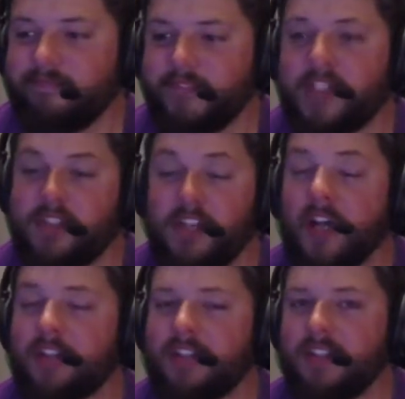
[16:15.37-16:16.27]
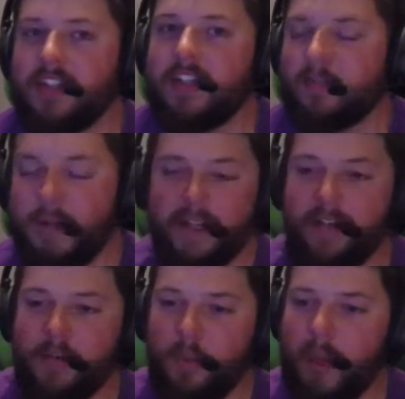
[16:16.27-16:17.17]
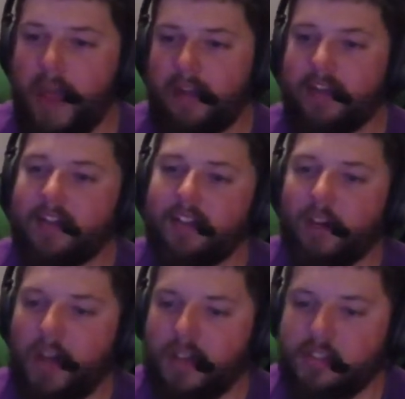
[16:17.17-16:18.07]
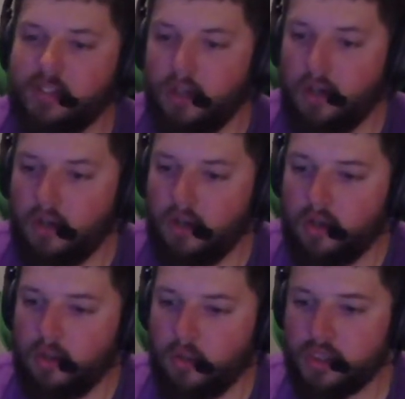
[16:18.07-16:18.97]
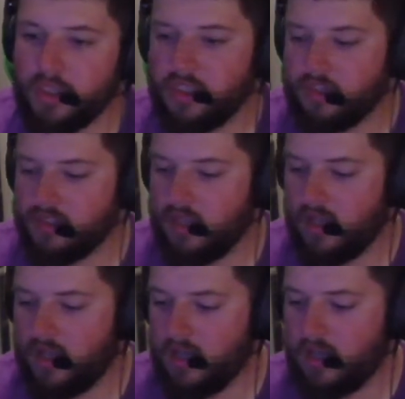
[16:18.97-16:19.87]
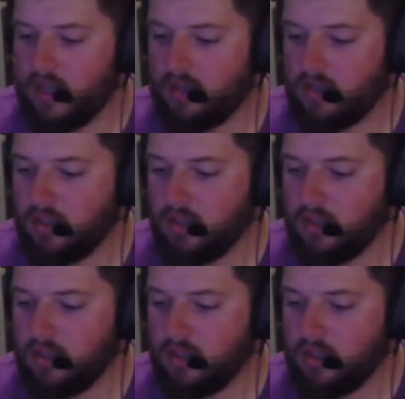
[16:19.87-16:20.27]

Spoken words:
that sucked, but we're back. Okay, so we're just going to say,